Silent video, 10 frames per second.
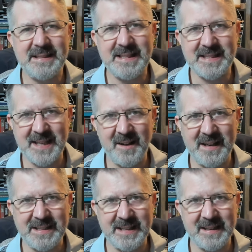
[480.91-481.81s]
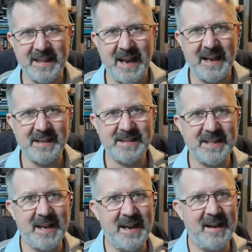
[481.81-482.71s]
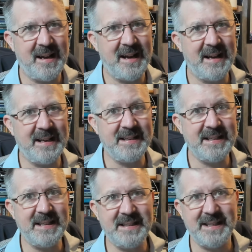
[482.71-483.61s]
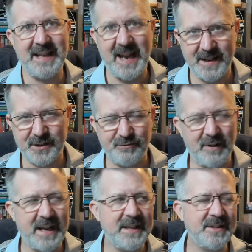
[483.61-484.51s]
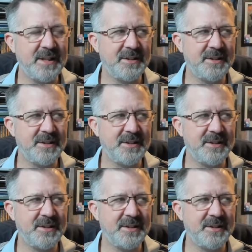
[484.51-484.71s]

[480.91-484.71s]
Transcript: decided that I needed x-rays.